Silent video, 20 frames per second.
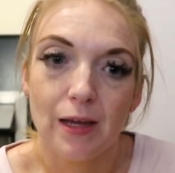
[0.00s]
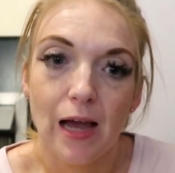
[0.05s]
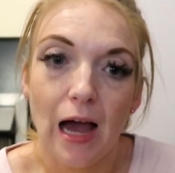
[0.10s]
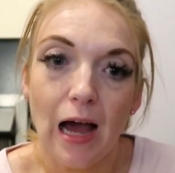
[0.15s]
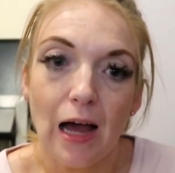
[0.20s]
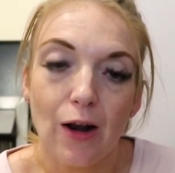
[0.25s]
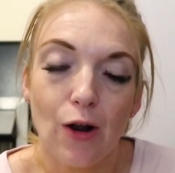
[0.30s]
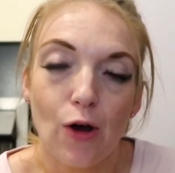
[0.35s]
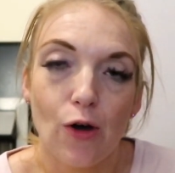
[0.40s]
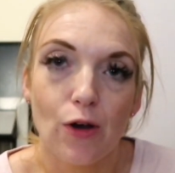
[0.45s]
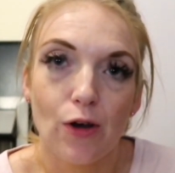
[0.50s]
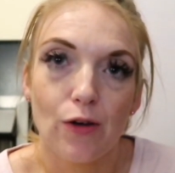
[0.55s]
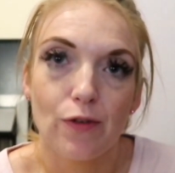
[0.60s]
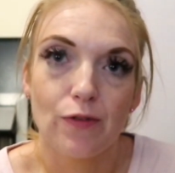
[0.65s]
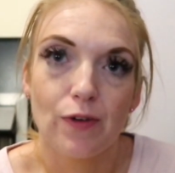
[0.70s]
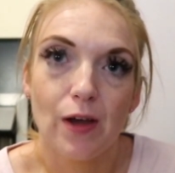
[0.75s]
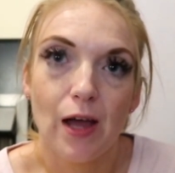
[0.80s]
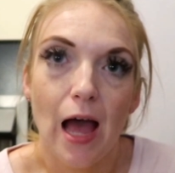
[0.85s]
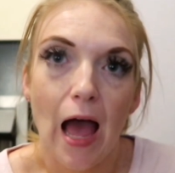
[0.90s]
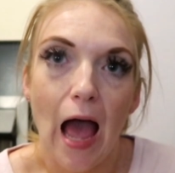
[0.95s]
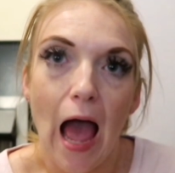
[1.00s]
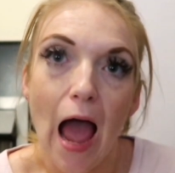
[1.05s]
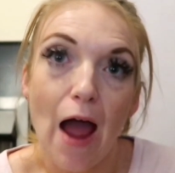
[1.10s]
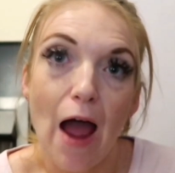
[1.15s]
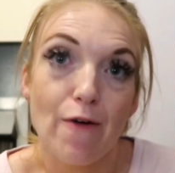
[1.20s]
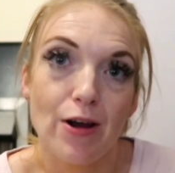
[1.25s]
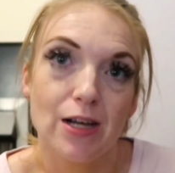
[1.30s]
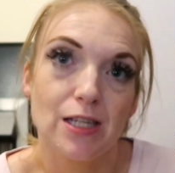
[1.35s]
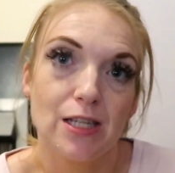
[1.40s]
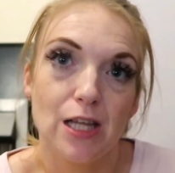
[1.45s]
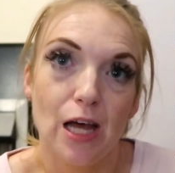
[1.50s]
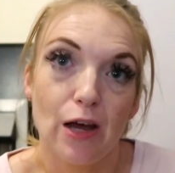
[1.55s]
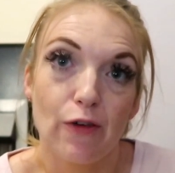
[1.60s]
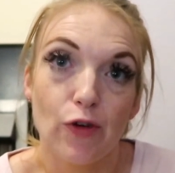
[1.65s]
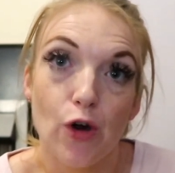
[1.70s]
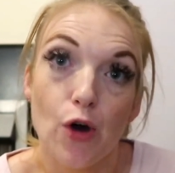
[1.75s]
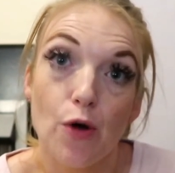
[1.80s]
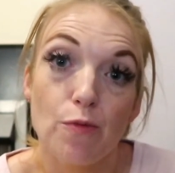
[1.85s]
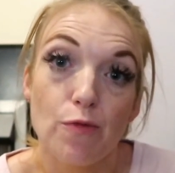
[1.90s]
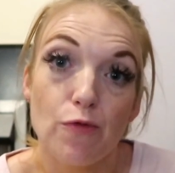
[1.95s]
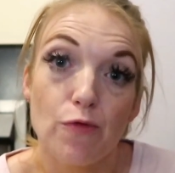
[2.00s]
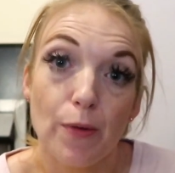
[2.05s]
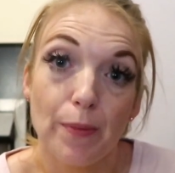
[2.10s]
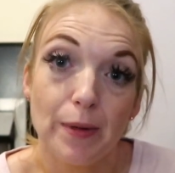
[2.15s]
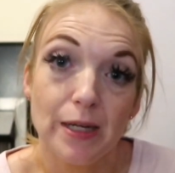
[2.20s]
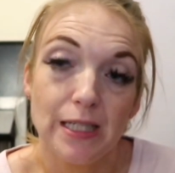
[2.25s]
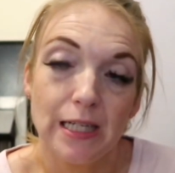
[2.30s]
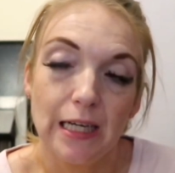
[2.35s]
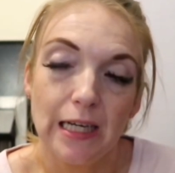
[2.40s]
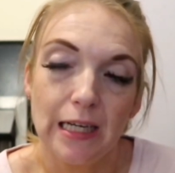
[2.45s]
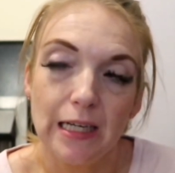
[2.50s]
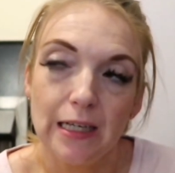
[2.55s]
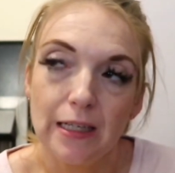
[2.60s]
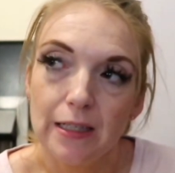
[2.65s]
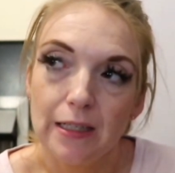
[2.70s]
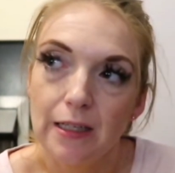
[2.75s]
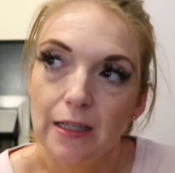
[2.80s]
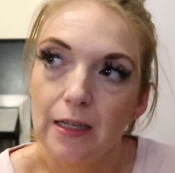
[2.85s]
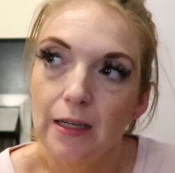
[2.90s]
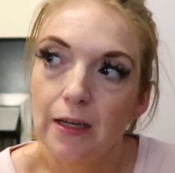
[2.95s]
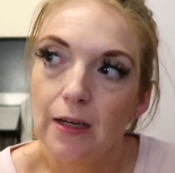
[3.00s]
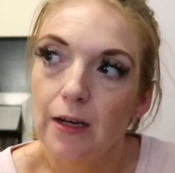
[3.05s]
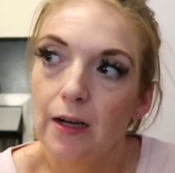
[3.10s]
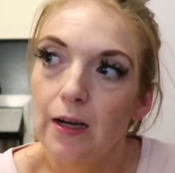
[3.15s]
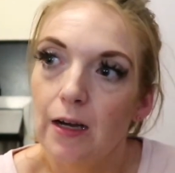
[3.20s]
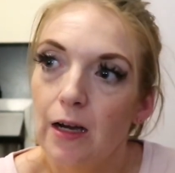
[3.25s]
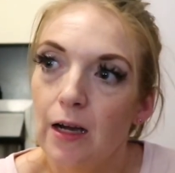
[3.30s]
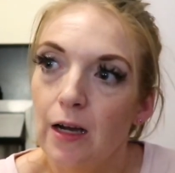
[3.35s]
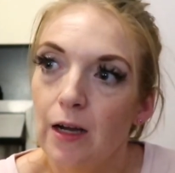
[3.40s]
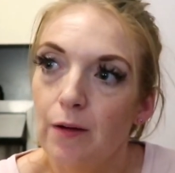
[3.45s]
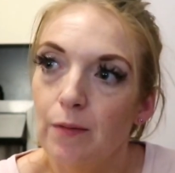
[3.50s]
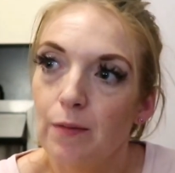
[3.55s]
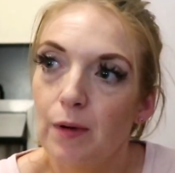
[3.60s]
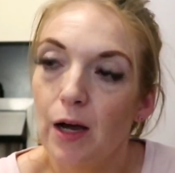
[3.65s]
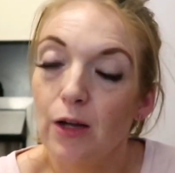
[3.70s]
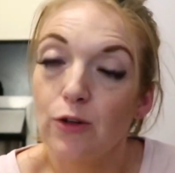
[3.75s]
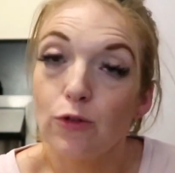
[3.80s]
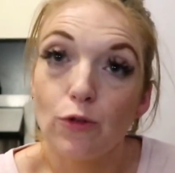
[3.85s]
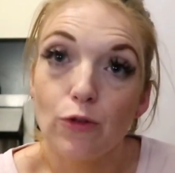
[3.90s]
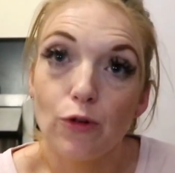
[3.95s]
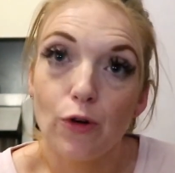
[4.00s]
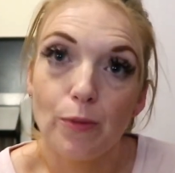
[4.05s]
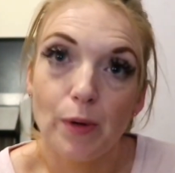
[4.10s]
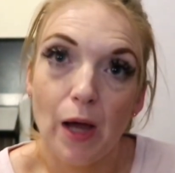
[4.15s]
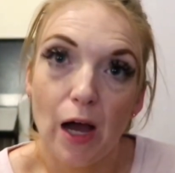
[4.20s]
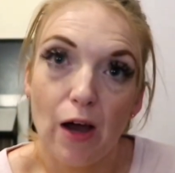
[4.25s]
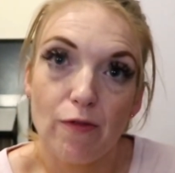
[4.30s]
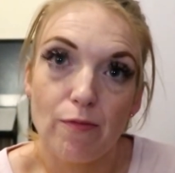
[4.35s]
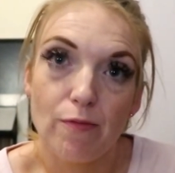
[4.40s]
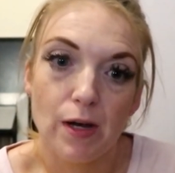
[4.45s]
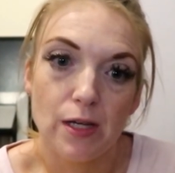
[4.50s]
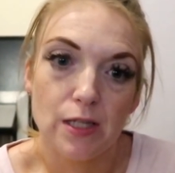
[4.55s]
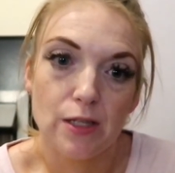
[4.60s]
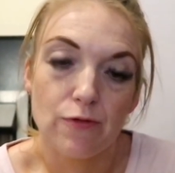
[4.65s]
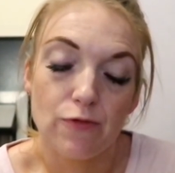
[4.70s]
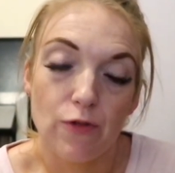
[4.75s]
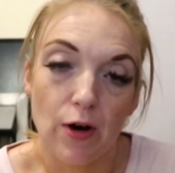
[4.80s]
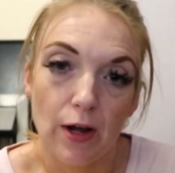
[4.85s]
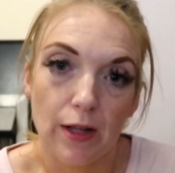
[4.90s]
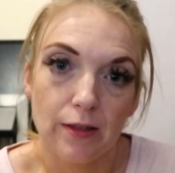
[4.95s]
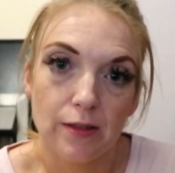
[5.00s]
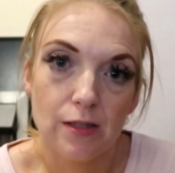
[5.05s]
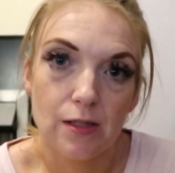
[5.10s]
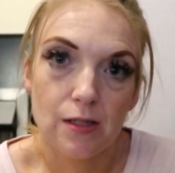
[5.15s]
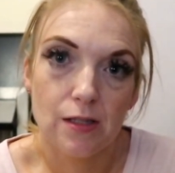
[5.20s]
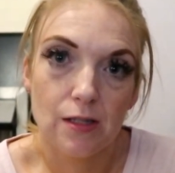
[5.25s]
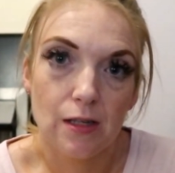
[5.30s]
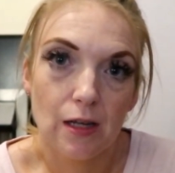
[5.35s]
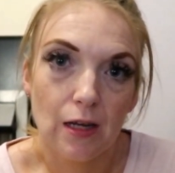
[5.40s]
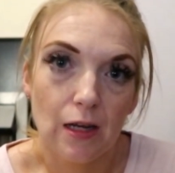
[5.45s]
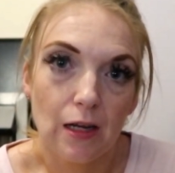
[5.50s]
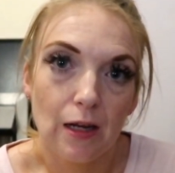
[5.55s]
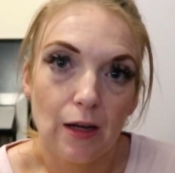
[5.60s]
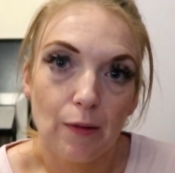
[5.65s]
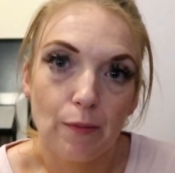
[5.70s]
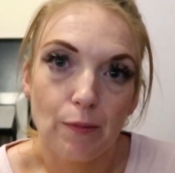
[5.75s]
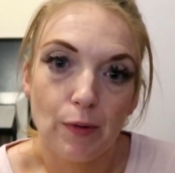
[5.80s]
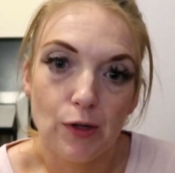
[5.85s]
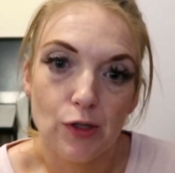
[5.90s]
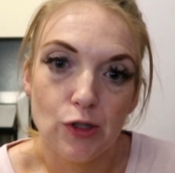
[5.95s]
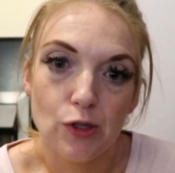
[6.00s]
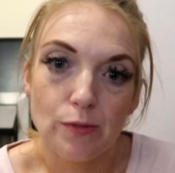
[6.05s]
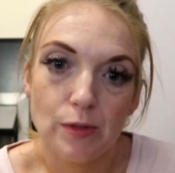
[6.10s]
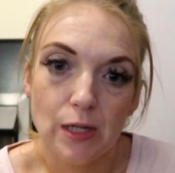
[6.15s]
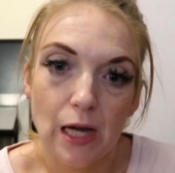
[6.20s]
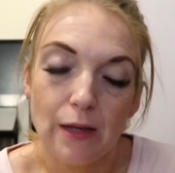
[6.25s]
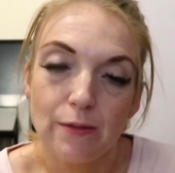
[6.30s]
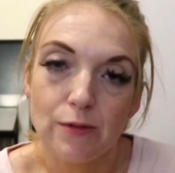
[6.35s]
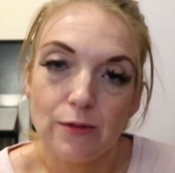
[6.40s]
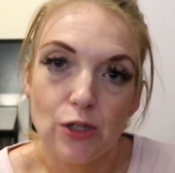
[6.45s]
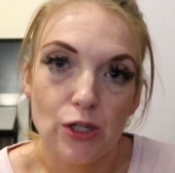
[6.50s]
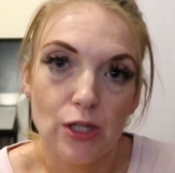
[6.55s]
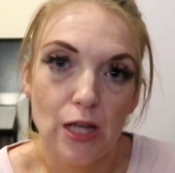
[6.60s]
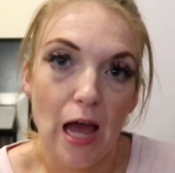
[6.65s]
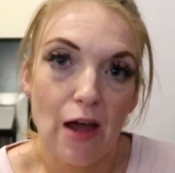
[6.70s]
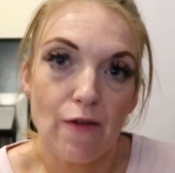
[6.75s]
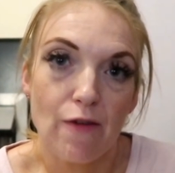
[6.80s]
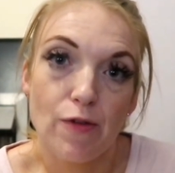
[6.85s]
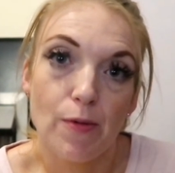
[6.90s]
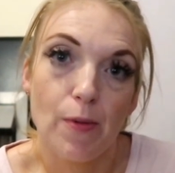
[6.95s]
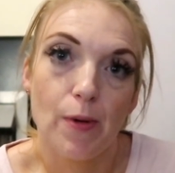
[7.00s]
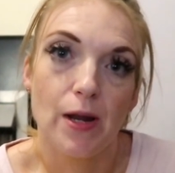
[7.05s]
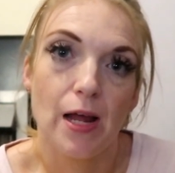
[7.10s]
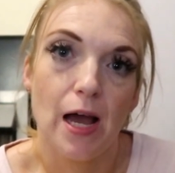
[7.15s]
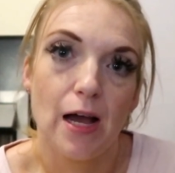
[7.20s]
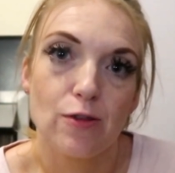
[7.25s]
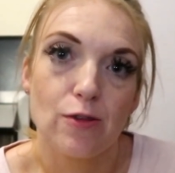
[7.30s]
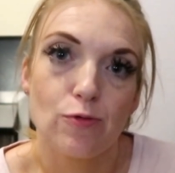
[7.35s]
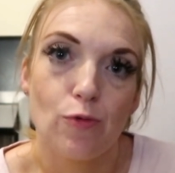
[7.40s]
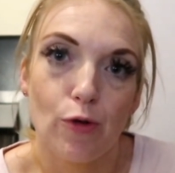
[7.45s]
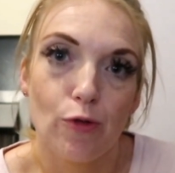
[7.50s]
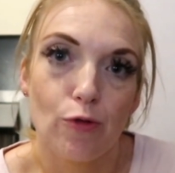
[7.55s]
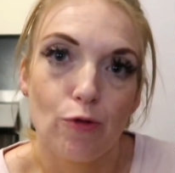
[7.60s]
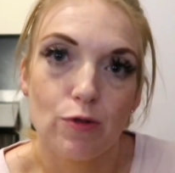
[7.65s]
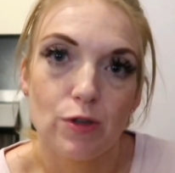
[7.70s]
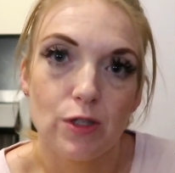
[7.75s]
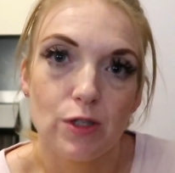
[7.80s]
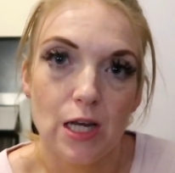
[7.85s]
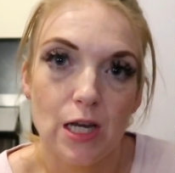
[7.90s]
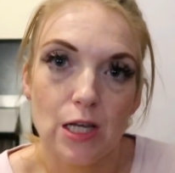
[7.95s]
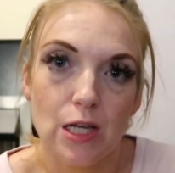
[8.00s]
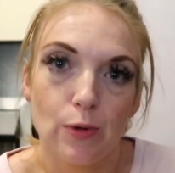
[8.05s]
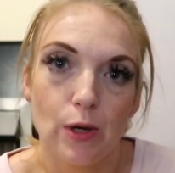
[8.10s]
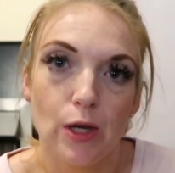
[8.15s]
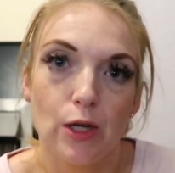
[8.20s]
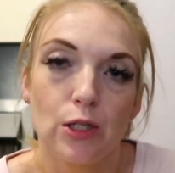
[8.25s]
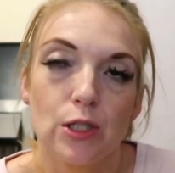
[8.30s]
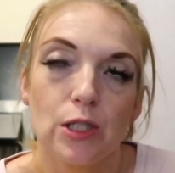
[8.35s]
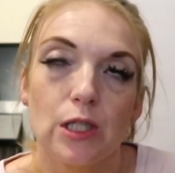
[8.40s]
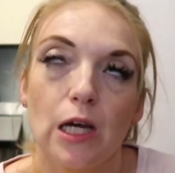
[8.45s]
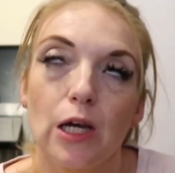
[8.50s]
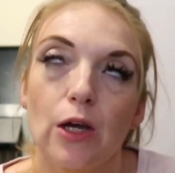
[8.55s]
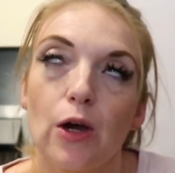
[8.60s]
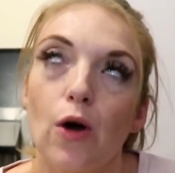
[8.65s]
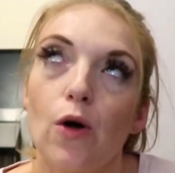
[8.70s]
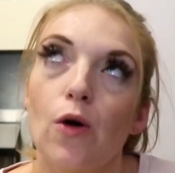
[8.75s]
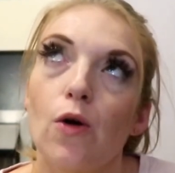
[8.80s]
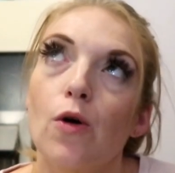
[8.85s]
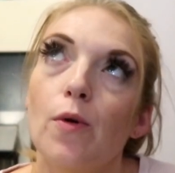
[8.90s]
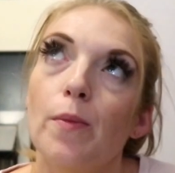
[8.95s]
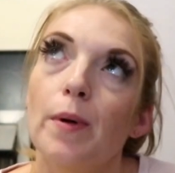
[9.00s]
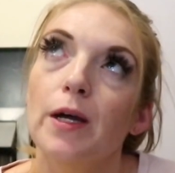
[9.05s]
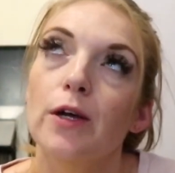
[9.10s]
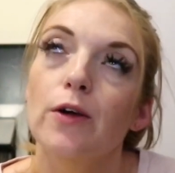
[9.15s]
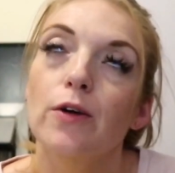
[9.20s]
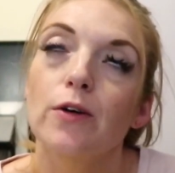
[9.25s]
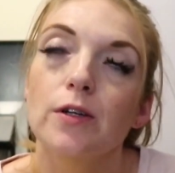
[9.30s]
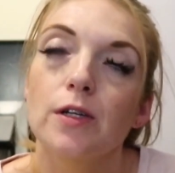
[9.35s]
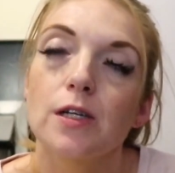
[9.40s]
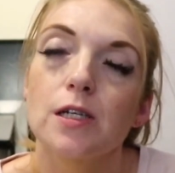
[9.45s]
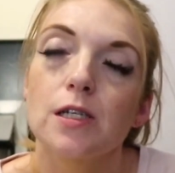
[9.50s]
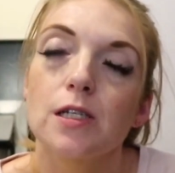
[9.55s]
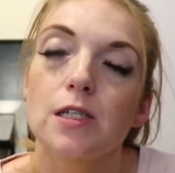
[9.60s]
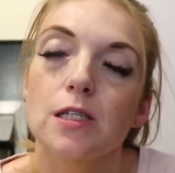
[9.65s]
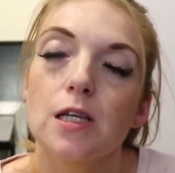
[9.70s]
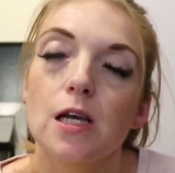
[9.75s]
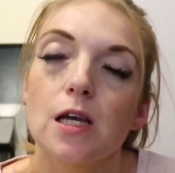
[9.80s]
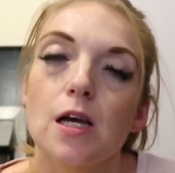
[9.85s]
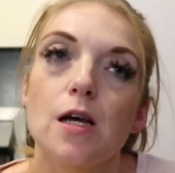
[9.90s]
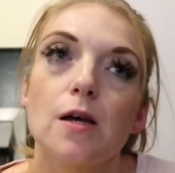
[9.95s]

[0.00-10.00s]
catalogue of errors that I've come from today. I don't normally have massive rants, but sometimes everybody has one of those days where you're just like, oh my goodness,